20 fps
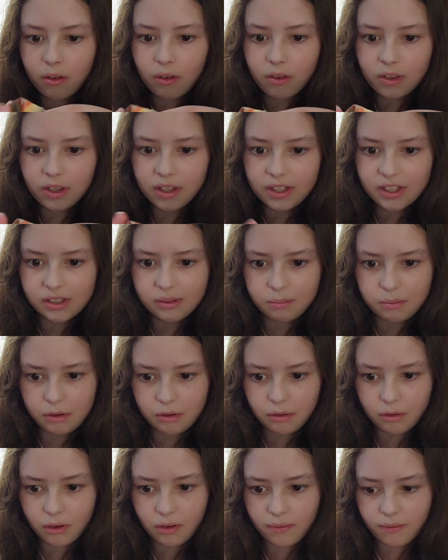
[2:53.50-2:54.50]
This is
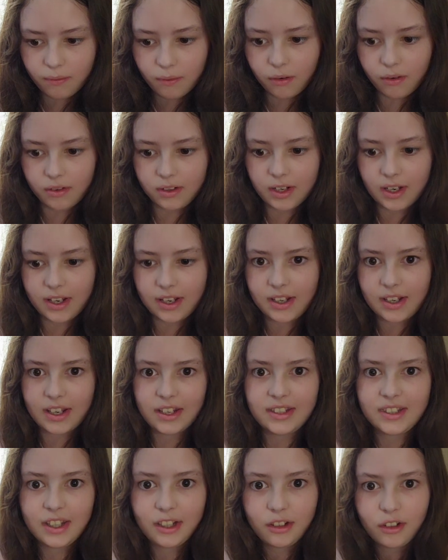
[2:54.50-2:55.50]
beautiful.
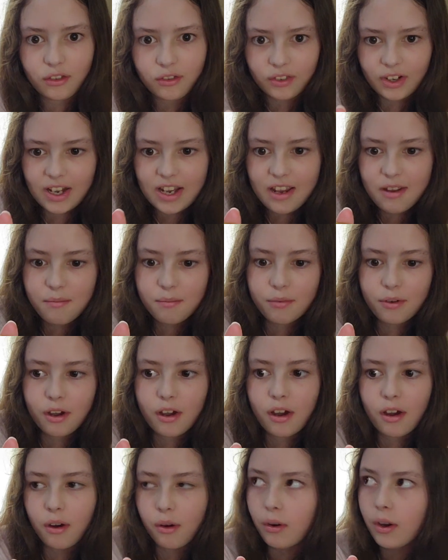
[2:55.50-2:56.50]
It's like a
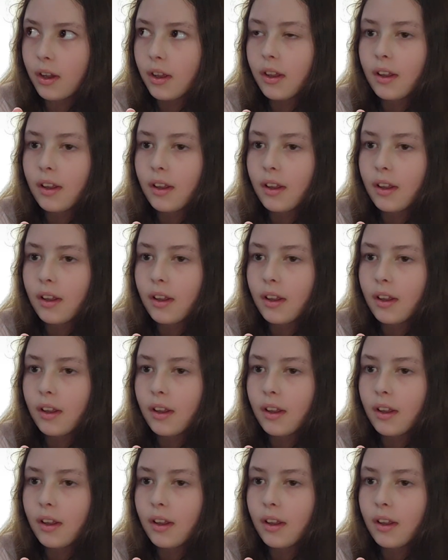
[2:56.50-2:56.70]
rainbow.